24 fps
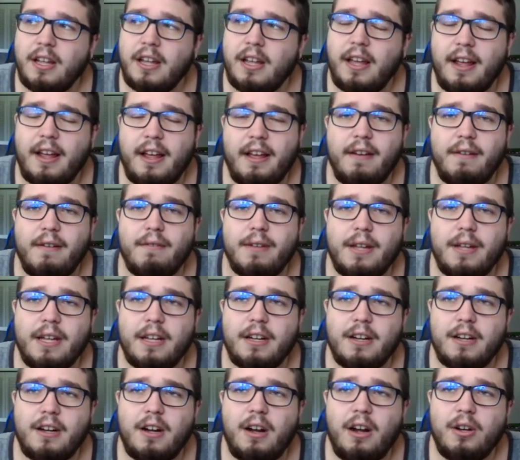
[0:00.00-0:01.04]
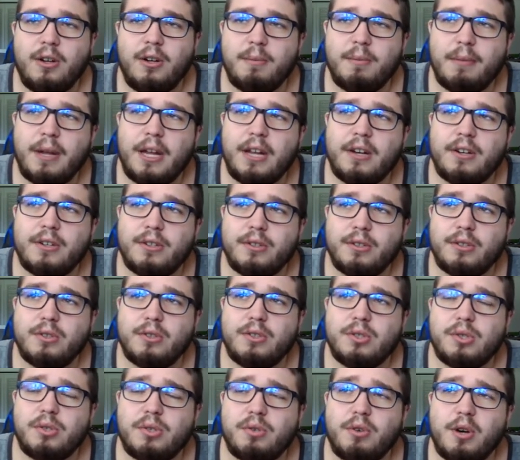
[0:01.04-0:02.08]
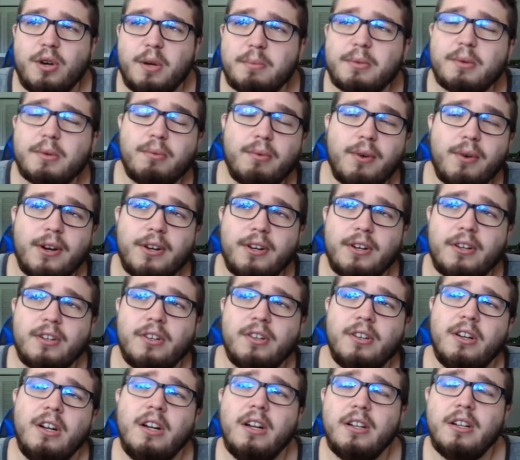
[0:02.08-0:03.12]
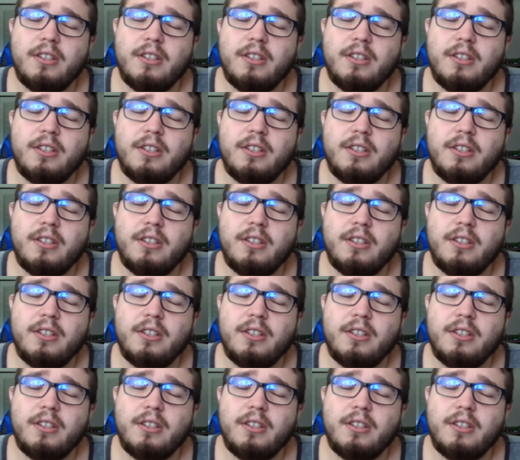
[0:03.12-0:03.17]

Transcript: have a automator script runner.